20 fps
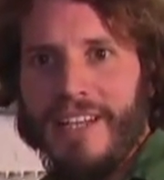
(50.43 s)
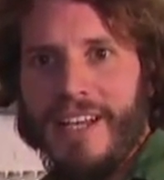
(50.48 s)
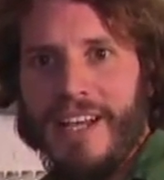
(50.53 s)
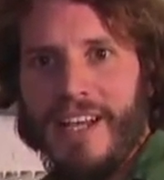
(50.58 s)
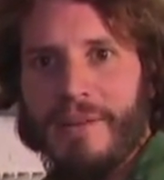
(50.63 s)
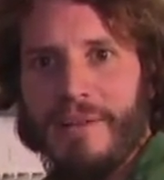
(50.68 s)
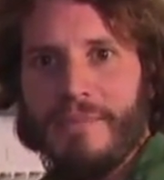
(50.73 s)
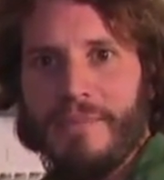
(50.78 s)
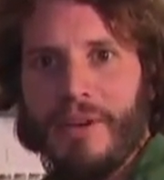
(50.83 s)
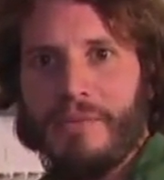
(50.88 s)

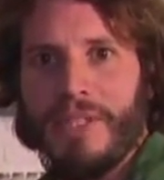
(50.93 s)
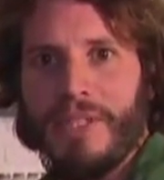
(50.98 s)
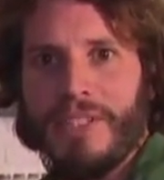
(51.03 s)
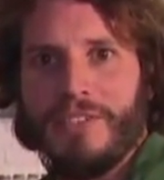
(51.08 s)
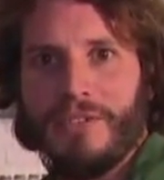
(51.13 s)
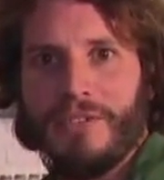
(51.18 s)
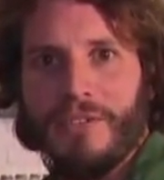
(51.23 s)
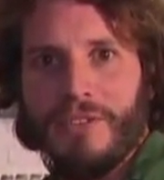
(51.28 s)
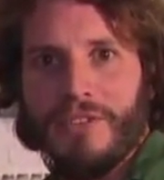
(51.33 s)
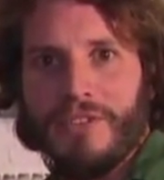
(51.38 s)
But we
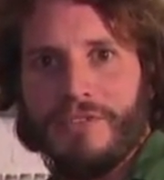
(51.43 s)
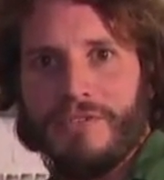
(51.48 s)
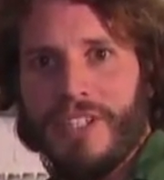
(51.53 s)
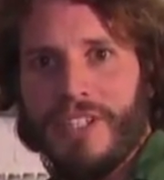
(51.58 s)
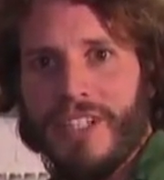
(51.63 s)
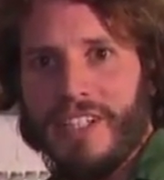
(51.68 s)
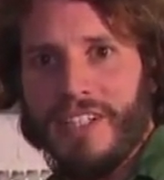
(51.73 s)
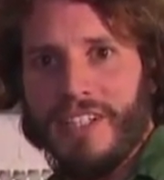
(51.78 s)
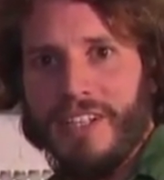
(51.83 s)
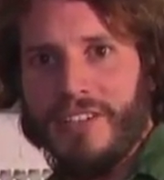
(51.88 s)
source
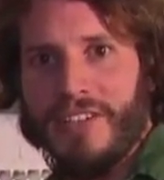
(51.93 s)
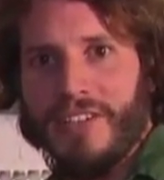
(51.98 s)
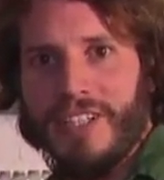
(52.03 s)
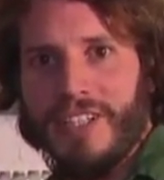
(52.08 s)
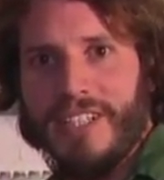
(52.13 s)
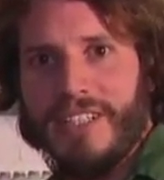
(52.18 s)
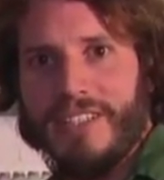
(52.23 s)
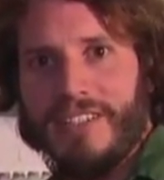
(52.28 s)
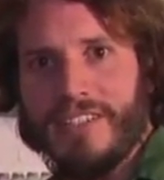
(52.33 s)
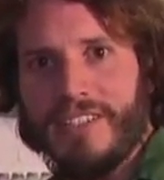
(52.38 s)
really
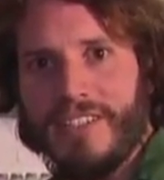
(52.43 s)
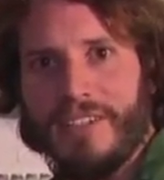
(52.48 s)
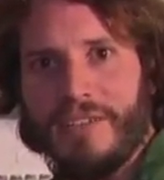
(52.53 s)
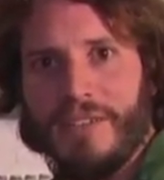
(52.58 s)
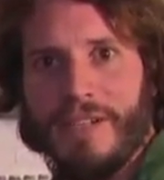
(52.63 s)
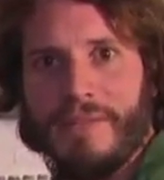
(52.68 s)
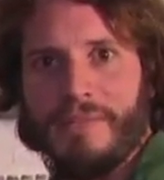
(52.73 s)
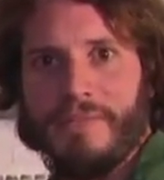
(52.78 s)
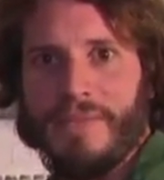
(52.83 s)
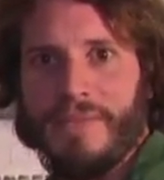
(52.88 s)
locally,
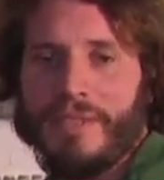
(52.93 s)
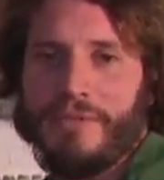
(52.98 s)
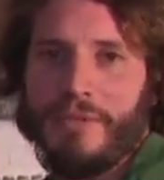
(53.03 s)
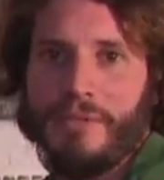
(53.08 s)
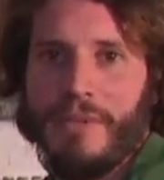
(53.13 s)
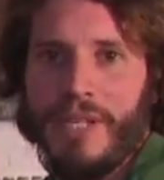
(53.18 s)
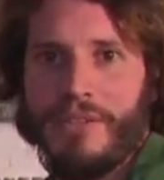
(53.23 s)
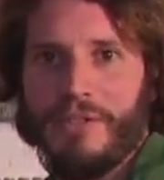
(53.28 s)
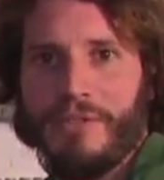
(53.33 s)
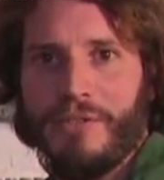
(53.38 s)
so
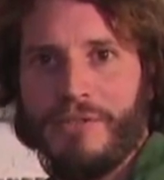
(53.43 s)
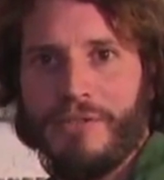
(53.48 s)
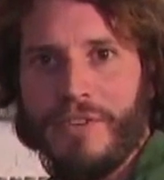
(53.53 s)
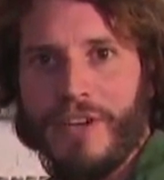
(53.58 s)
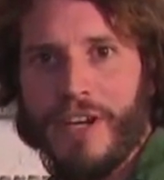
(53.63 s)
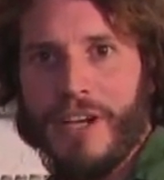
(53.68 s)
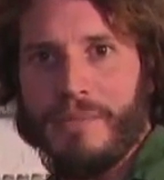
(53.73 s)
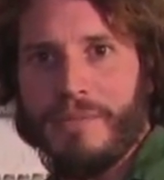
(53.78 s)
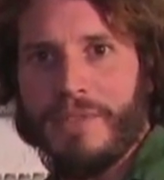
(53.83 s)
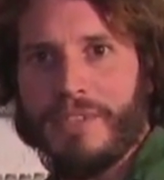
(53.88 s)
from local
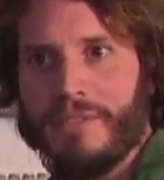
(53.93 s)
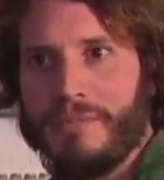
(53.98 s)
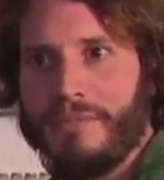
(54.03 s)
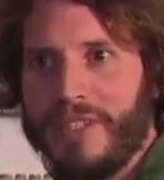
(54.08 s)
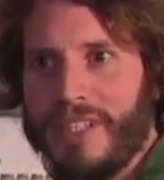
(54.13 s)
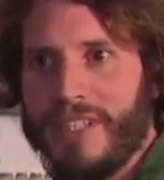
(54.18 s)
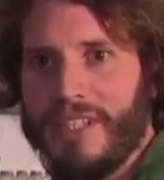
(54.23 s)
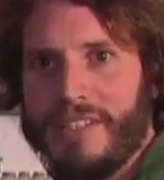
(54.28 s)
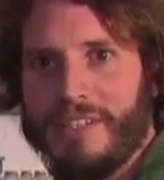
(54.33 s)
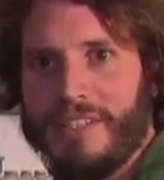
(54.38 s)
farms, so
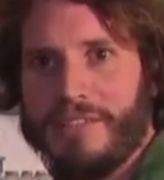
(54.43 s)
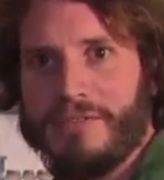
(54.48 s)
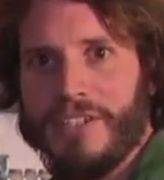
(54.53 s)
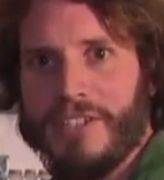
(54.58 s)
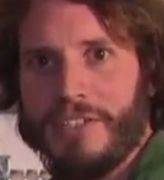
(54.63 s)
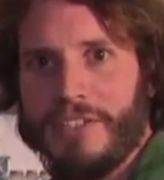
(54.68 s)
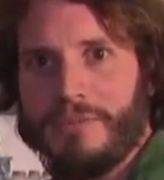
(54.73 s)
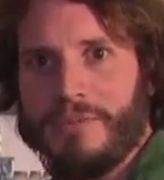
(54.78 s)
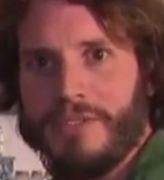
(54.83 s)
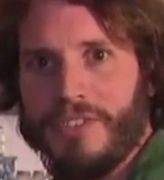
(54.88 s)
bringing in the
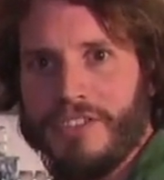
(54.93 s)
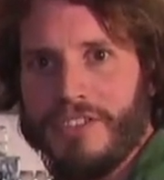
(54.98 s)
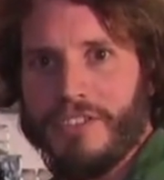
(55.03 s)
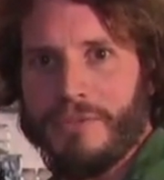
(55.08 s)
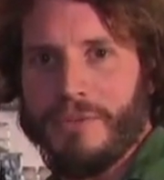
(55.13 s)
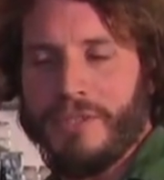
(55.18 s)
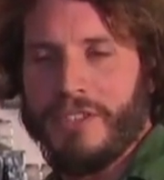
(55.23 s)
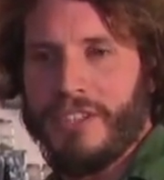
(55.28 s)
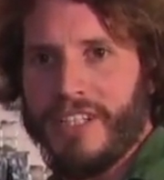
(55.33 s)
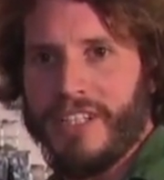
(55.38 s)
fresh
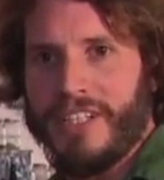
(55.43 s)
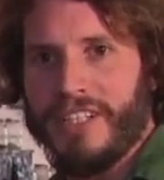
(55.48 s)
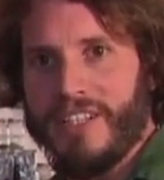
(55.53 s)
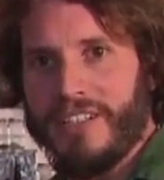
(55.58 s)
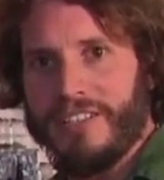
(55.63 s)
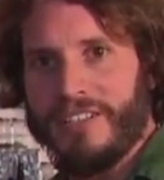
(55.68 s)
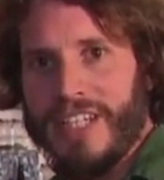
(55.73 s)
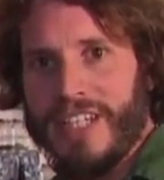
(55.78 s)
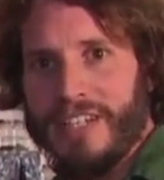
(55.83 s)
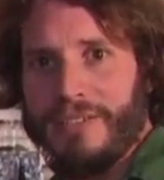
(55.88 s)
produce, which kind of
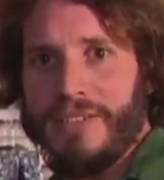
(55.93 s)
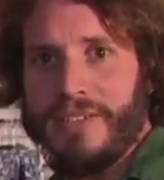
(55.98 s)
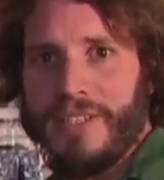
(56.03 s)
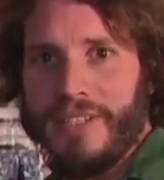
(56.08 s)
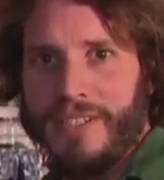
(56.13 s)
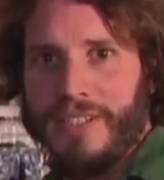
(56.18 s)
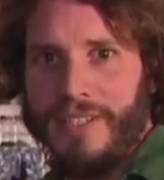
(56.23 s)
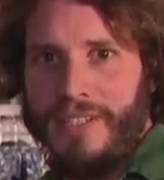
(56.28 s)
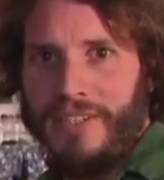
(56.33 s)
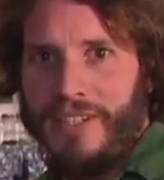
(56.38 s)
cuts down,
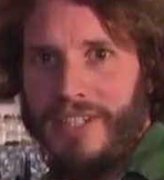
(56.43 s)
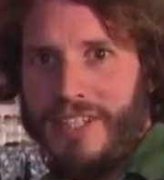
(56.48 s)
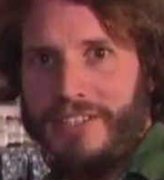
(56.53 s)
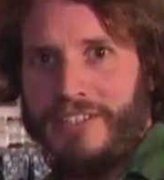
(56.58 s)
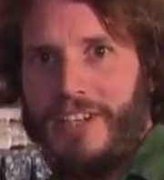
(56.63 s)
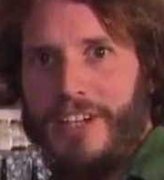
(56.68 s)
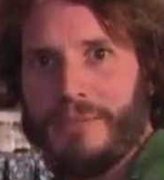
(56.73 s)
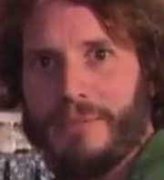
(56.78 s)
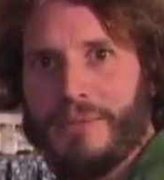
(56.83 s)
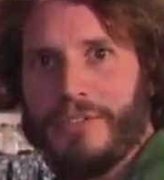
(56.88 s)
I guess,
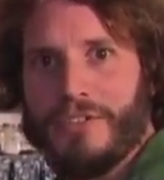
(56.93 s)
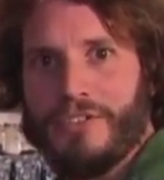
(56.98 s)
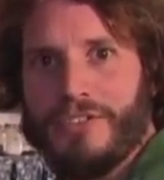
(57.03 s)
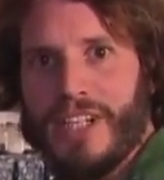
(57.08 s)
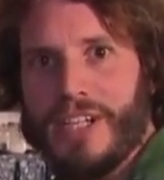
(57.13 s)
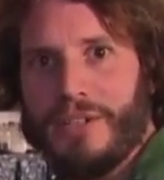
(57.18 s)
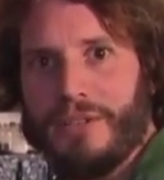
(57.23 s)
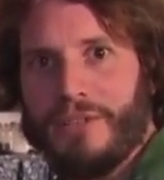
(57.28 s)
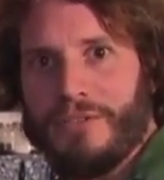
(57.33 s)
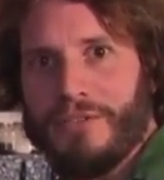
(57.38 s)
carbon
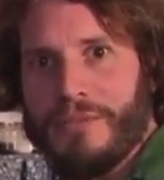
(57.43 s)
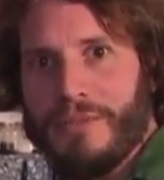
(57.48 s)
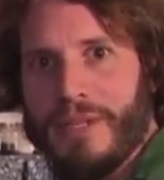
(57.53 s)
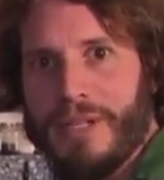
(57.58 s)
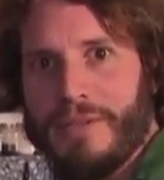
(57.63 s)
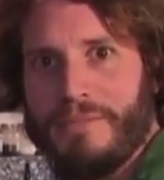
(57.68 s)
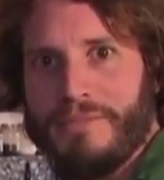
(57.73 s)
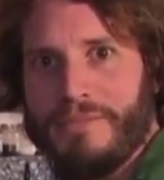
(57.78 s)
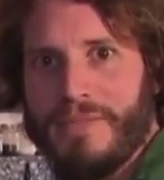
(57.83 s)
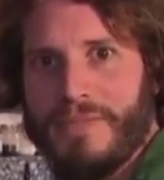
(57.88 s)
trails
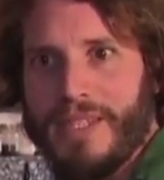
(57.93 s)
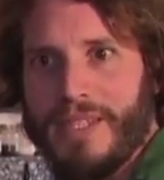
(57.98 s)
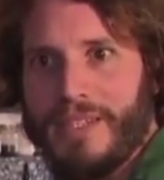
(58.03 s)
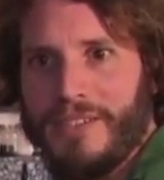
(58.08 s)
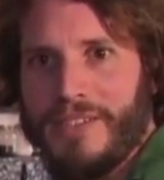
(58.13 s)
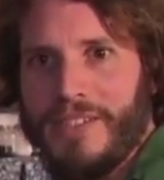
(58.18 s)
from